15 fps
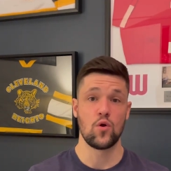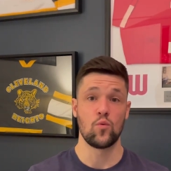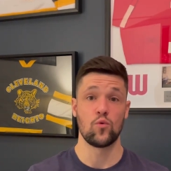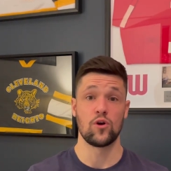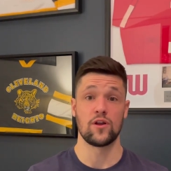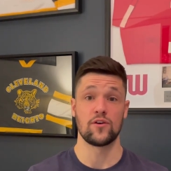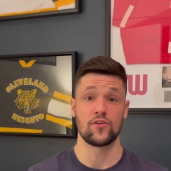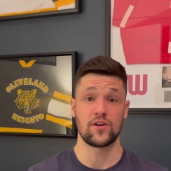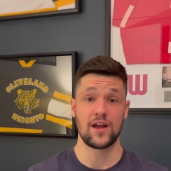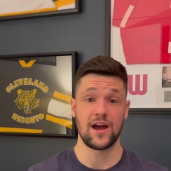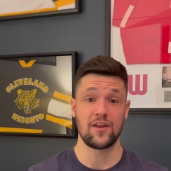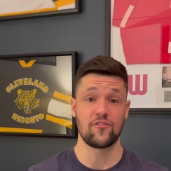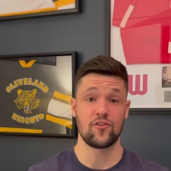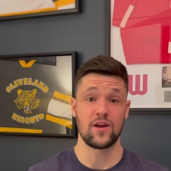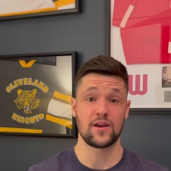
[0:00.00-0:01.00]
We're under
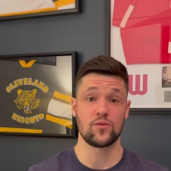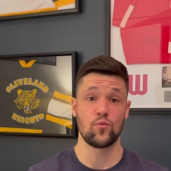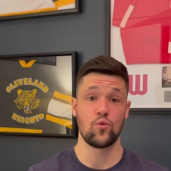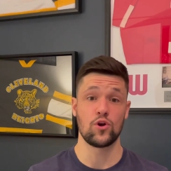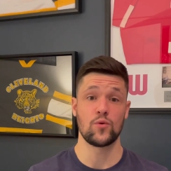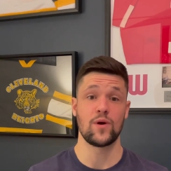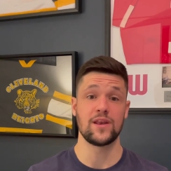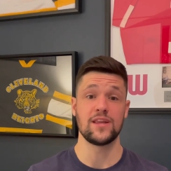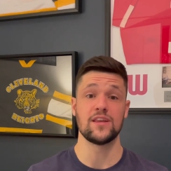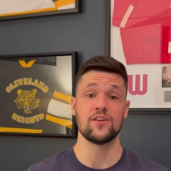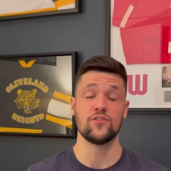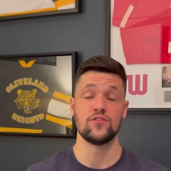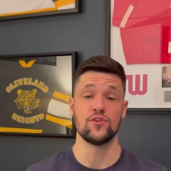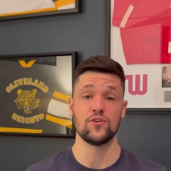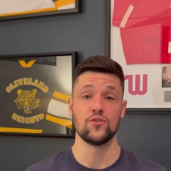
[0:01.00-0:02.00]
contract. What do I need to
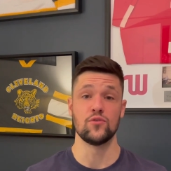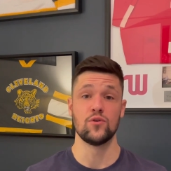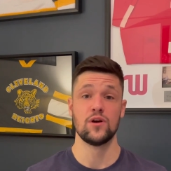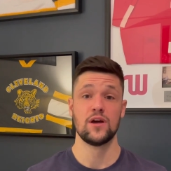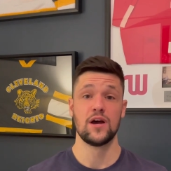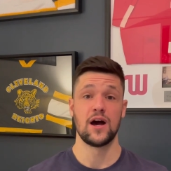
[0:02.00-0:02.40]
do